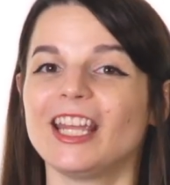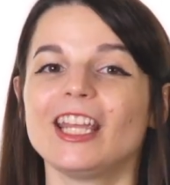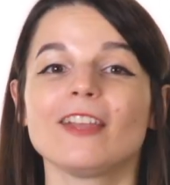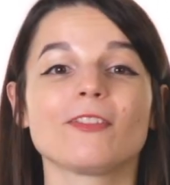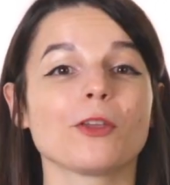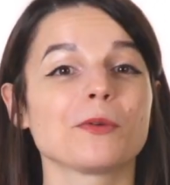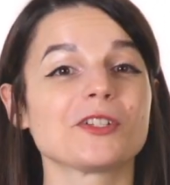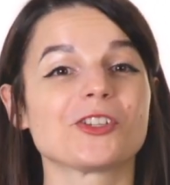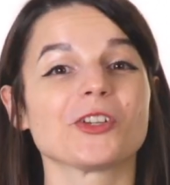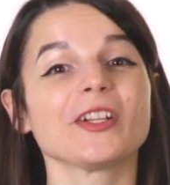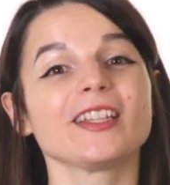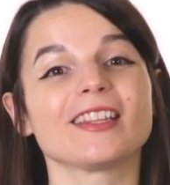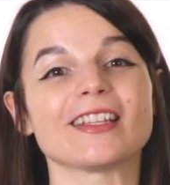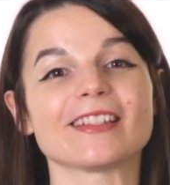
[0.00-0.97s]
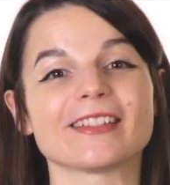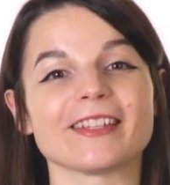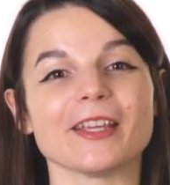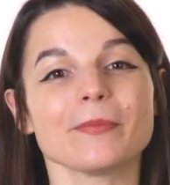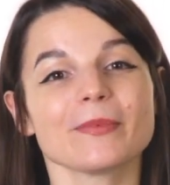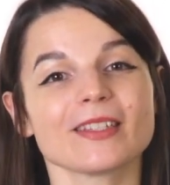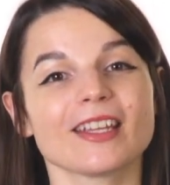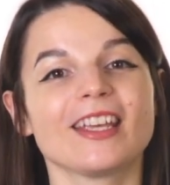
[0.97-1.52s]
if you enjoyed these
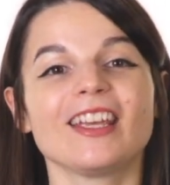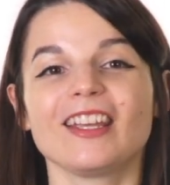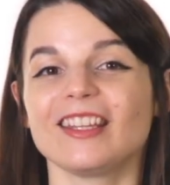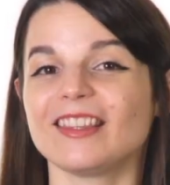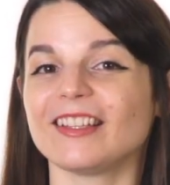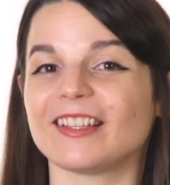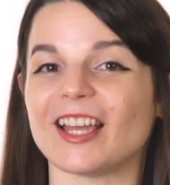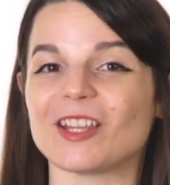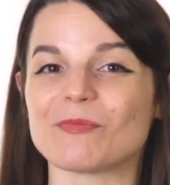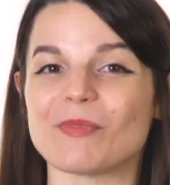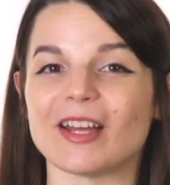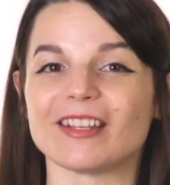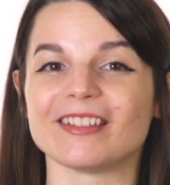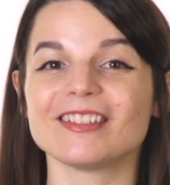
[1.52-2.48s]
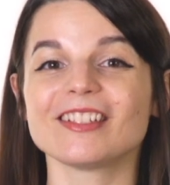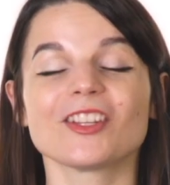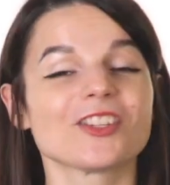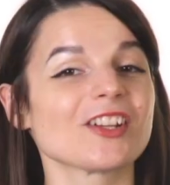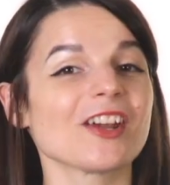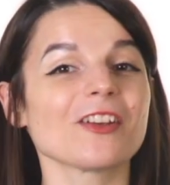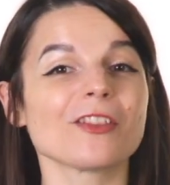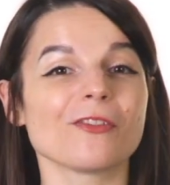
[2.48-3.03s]
tips, hit the like button,
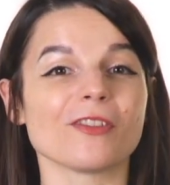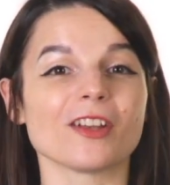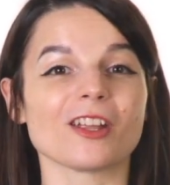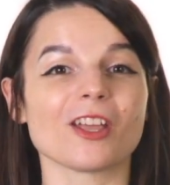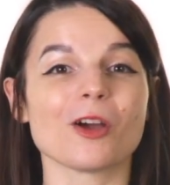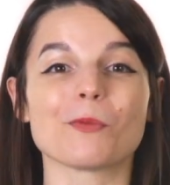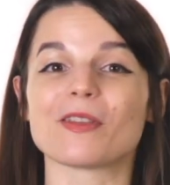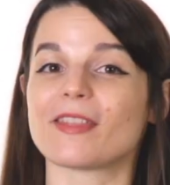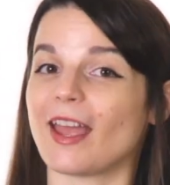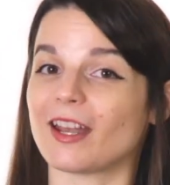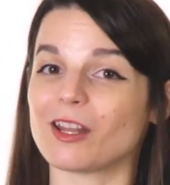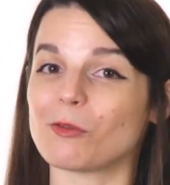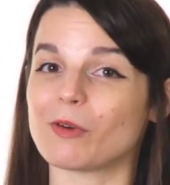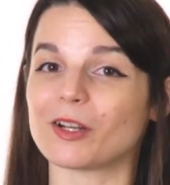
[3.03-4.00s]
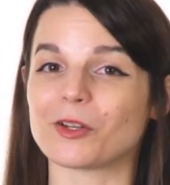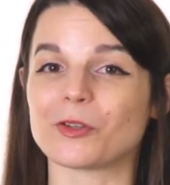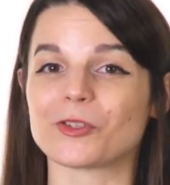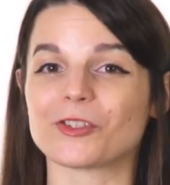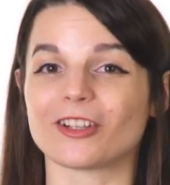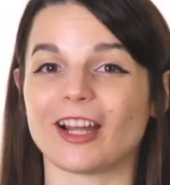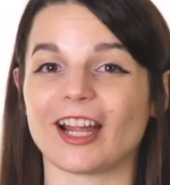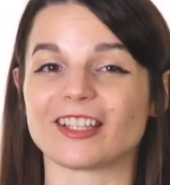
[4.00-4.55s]
share the video with anyone who's
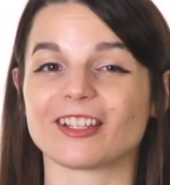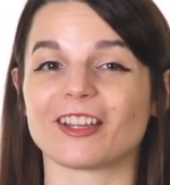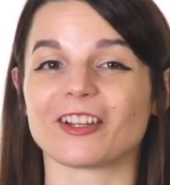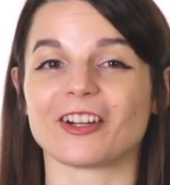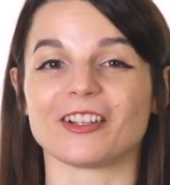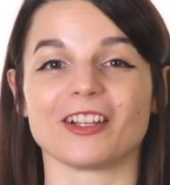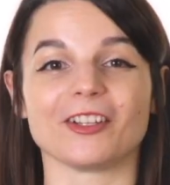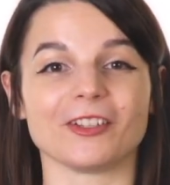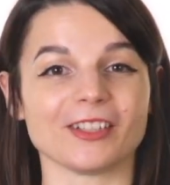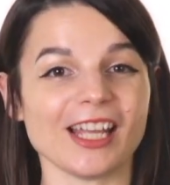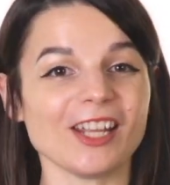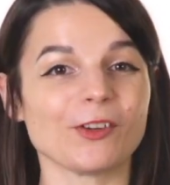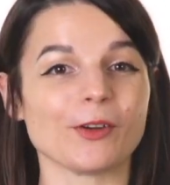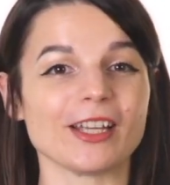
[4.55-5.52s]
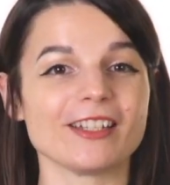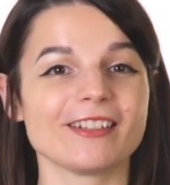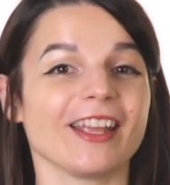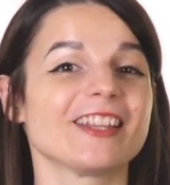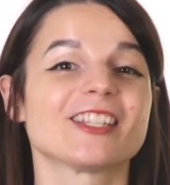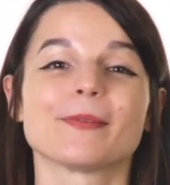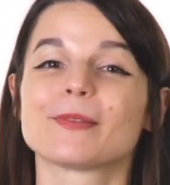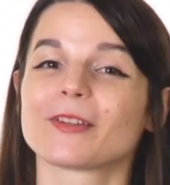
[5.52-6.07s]
trying to learn a new language,
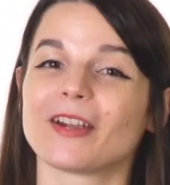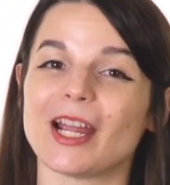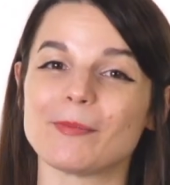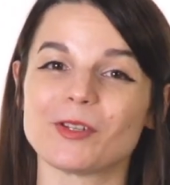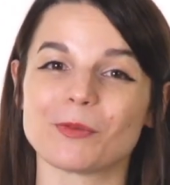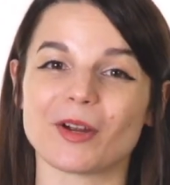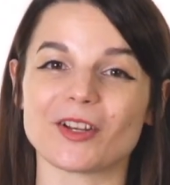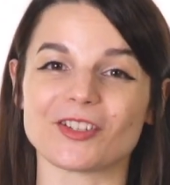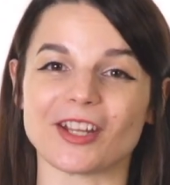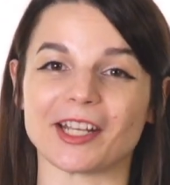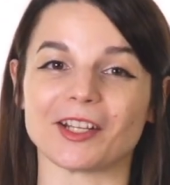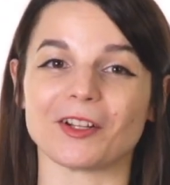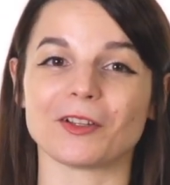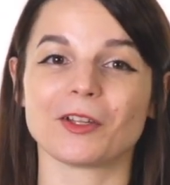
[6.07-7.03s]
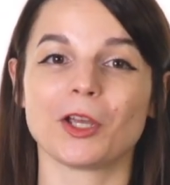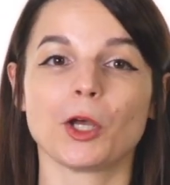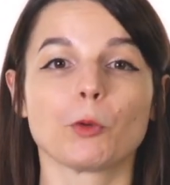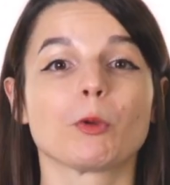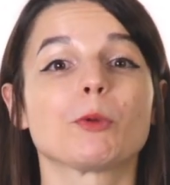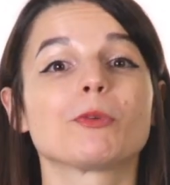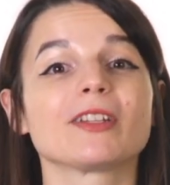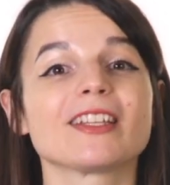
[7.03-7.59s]
and subscribe to our channel.
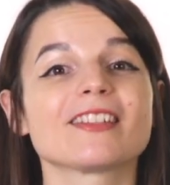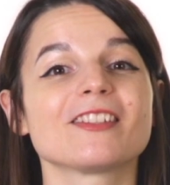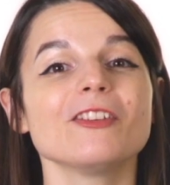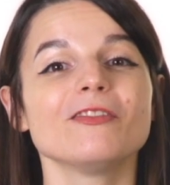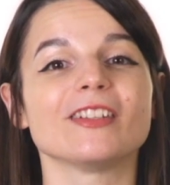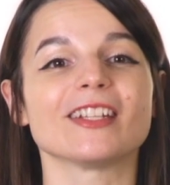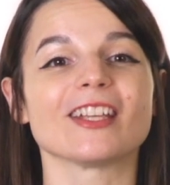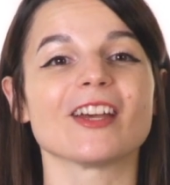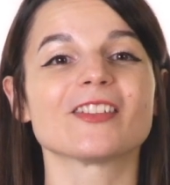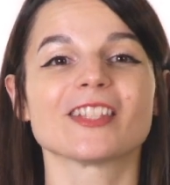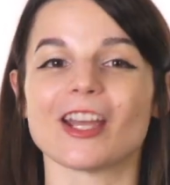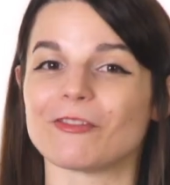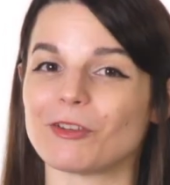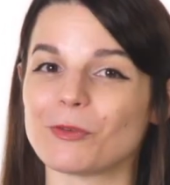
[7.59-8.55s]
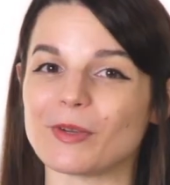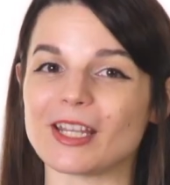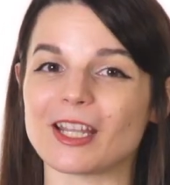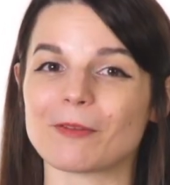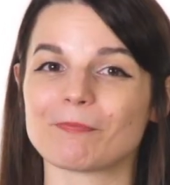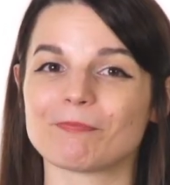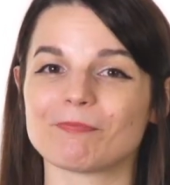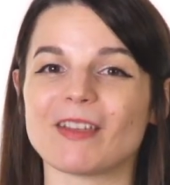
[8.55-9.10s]
We release new videos every week.
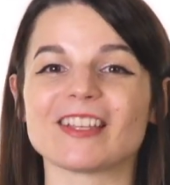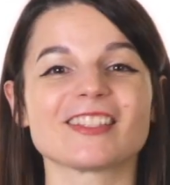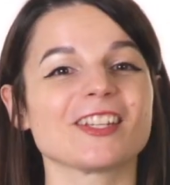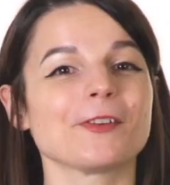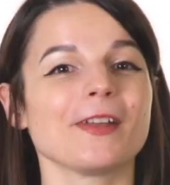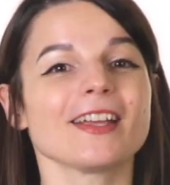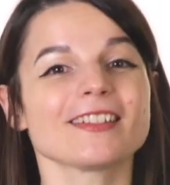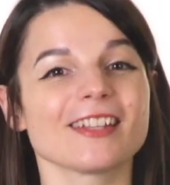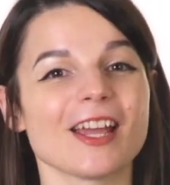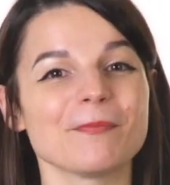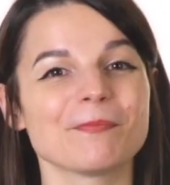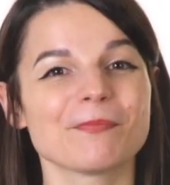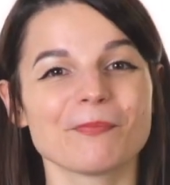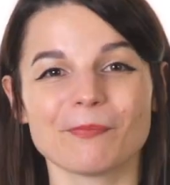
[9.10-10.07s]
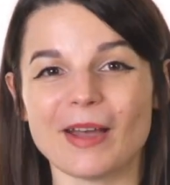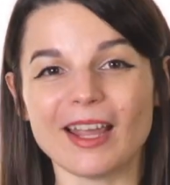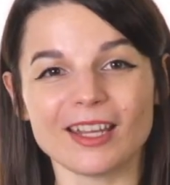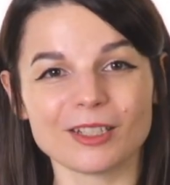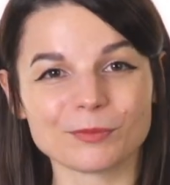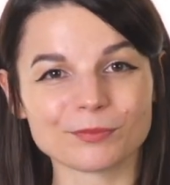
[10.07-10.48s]
I'll see you next time. Bye!